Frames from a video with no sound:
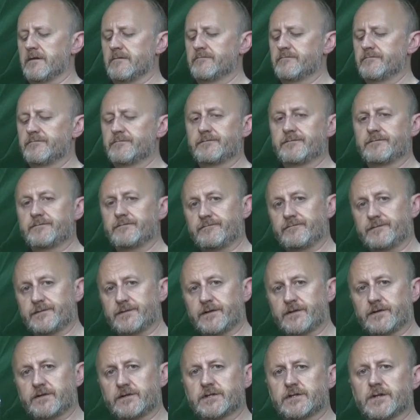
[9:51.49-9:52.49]

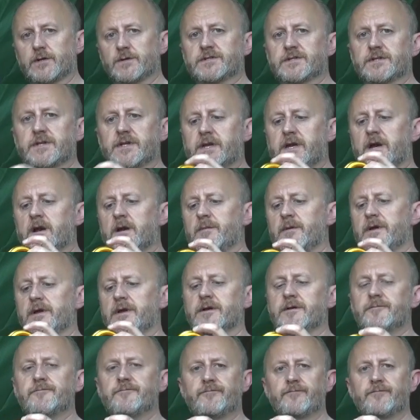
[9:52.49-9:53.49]
so they just loosen the carabiner.